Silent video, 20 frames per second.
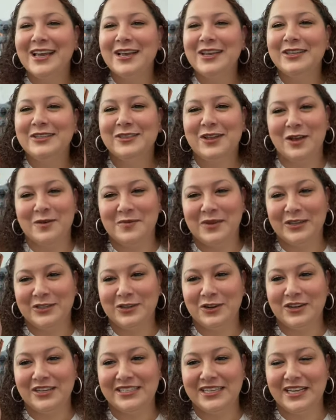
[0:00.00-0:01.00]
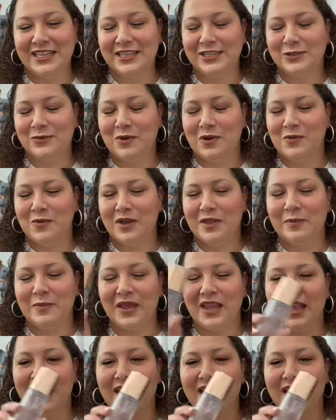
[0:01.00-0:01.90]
So I made sure to take this one with me.